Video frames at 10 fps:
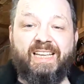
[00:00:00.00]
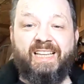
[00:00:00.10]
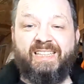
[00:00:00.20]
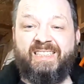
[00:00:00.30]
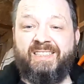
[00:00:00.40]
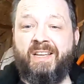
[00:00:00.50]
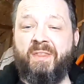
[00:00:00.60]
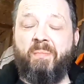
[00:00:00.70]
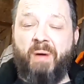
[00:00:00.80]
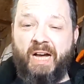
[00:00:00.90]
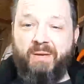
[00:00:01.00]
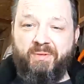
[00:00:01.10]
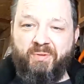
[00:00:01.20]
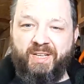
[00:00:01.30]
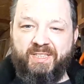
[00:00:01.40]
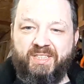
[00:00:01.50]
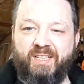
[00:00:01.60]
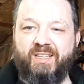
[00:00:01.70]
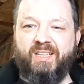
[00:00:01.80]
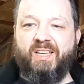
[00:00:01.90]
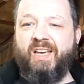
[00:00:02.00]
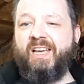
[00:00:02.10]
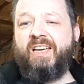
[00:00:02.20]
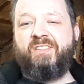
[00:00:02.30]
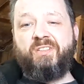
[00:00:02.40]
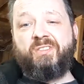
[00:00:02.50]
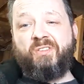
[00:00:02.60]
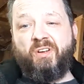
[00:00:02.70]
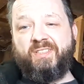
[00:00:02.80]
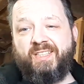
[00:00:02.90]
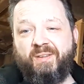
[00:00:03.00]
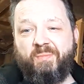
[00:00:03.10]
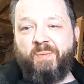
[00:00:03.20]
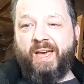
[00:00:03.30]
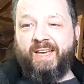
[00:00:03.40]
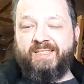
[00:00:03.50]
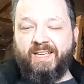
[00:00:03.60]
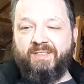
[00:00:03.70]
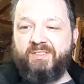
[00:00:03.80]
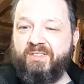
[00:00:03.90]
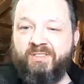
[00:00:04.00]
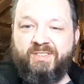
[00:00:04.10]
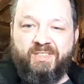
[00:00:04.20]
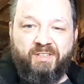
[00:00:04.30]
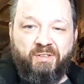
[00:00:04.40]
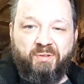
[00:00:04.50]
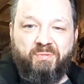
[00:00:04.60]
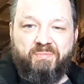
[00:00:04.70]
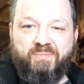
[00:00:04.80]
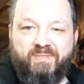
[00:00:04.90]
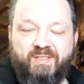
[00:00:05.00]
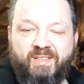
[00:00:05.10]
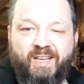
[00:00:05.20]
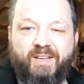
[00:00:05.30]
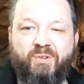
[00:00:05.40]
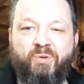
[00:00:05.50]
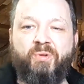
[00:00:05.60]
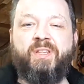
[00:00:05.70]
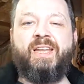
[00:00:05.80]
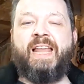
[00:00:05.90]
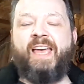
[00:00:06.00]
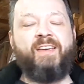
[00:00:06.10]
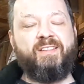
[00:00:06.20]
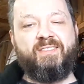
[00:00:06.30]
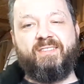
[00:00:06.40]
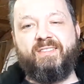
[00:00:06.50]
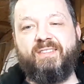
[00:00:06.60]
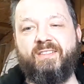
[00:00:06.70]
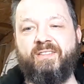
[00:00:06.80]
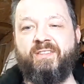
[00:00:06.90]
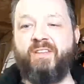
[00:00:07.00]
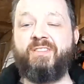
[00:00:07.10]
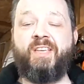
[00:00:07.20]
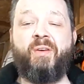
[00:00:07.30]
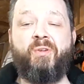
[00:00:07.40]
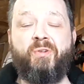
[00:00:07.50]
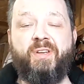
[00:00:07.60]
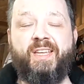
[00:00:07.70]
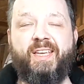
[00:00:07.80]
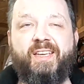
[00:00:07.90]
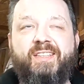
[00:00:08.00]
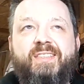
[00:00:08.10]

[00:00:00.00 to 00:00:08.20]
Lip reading: This is another pipe creature. You just got to pay attention to like all the layers that's going on here.